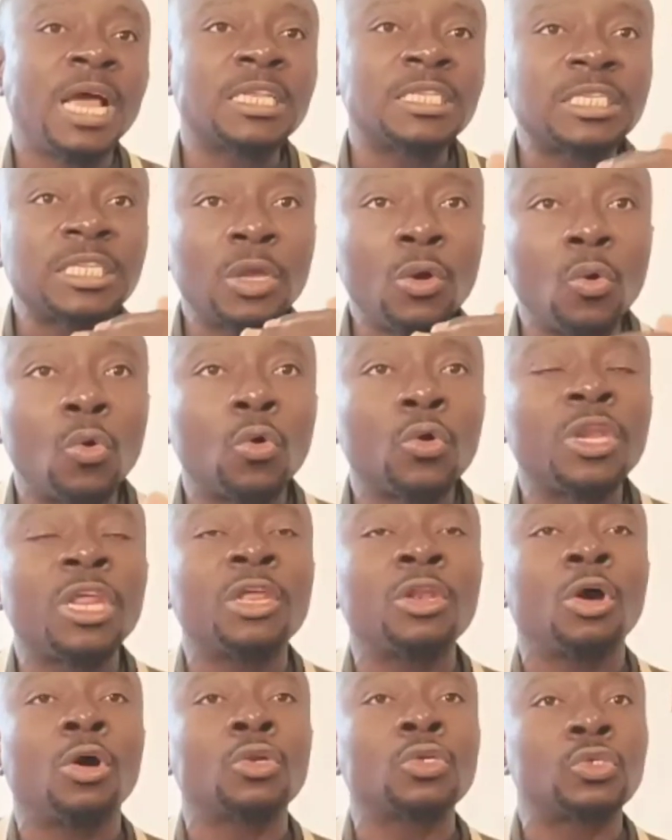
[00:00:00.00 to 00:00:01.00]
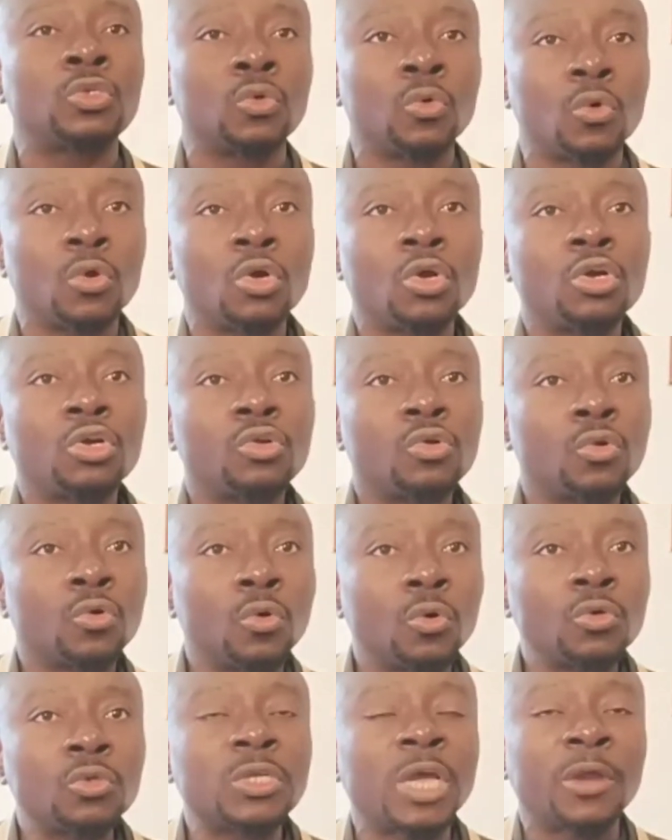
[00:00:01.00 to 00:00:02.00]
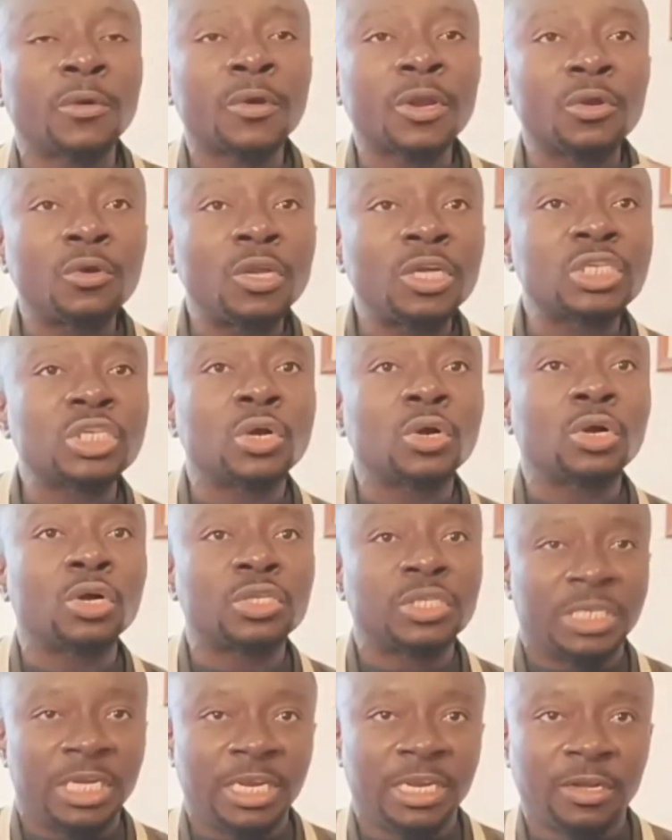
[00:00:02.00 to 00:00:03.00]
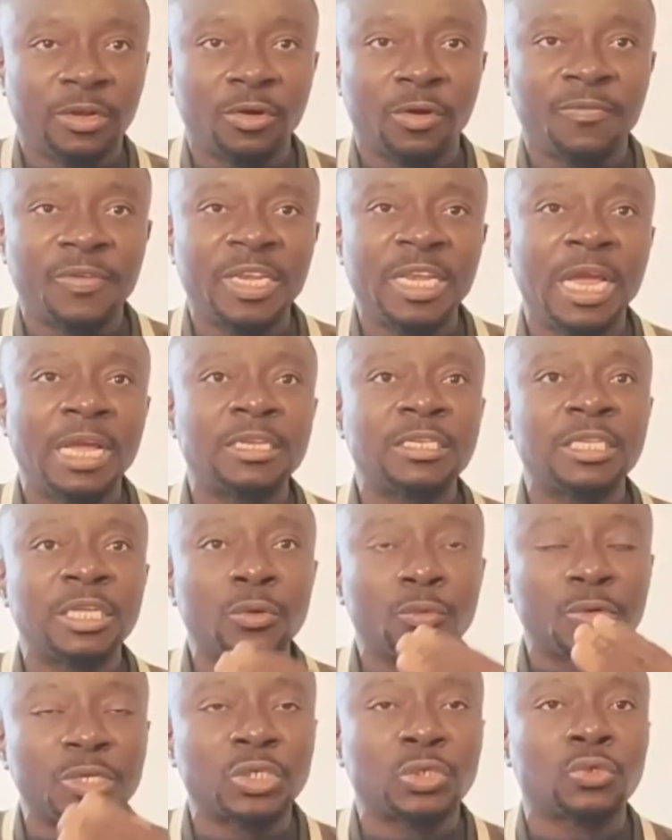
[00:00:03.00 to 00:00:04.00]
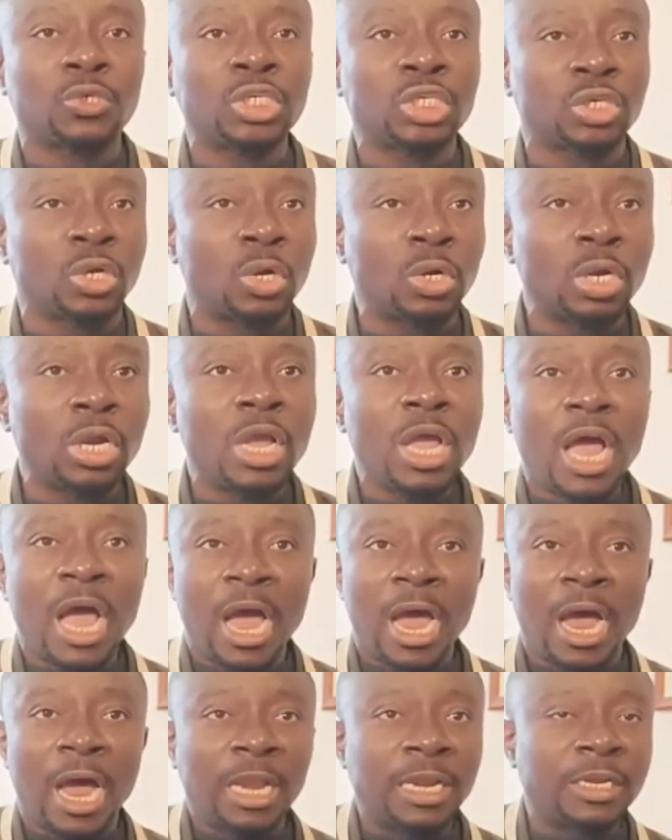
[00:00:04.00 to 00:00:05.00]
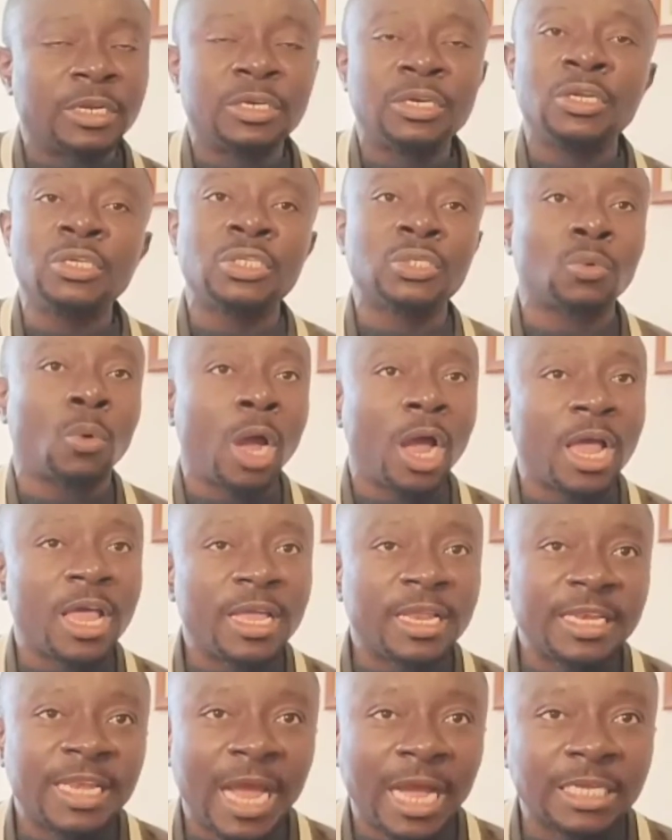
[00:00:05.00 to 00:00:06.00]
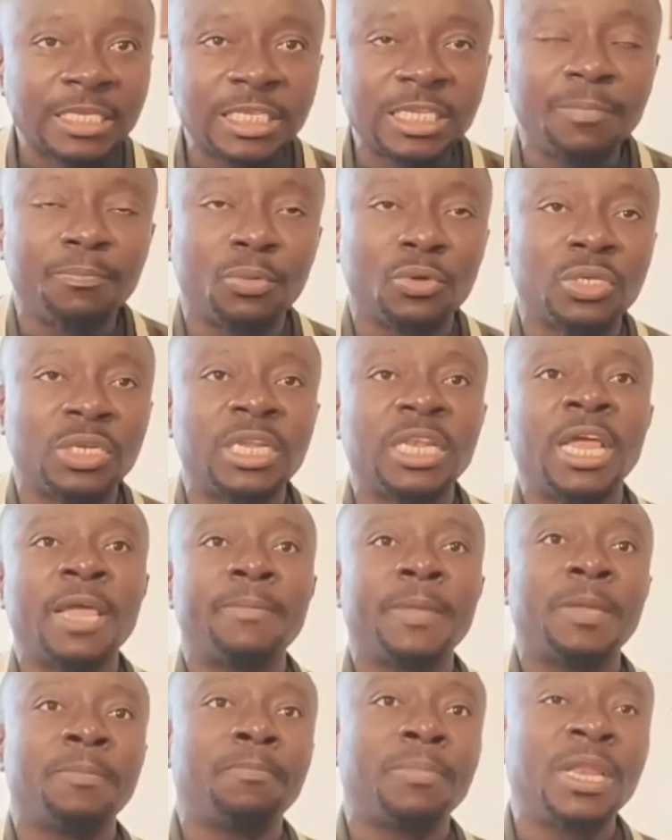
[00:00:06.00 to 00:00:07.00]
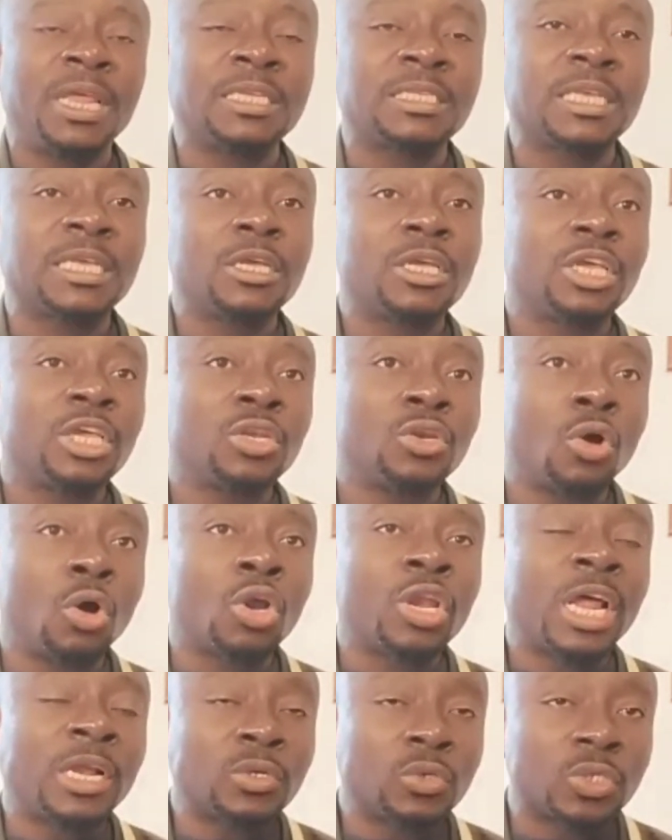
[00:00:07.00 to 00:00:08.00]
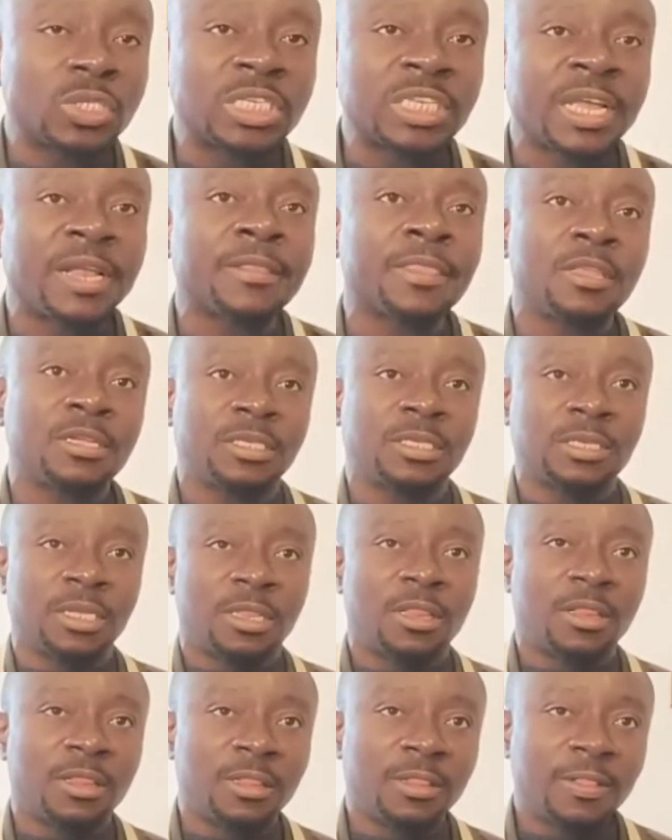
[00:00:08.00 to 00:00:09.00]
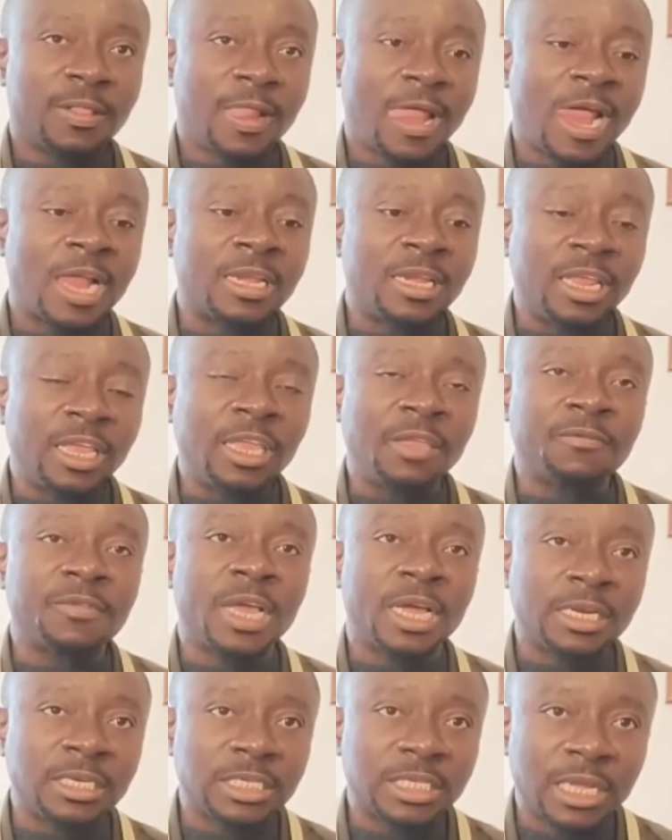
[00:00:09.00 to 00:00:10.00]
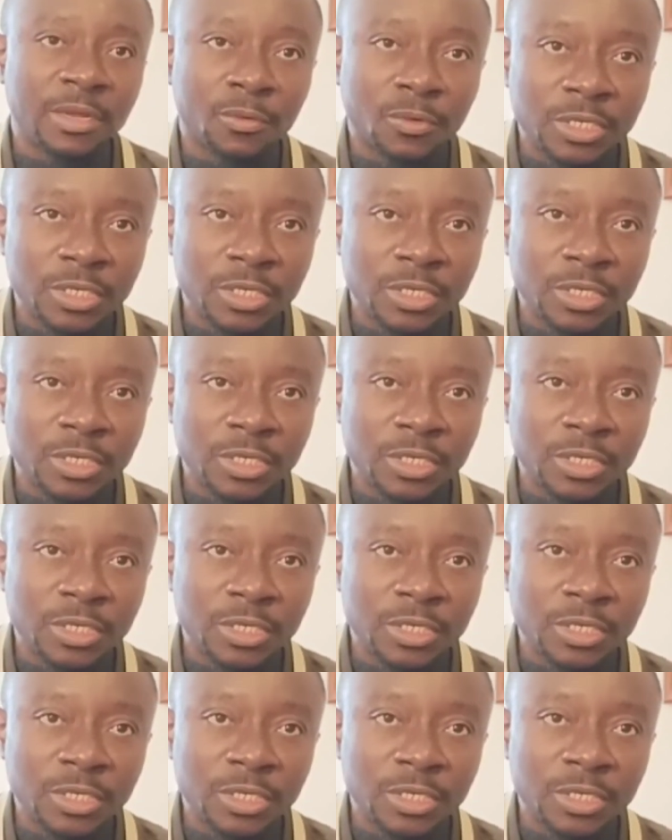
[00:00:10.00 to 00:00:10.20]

And if that is the reason behind the government giving this bill, then it will penalize a lot of Cameroonians. Many of them are already suffering. And suffering a lot because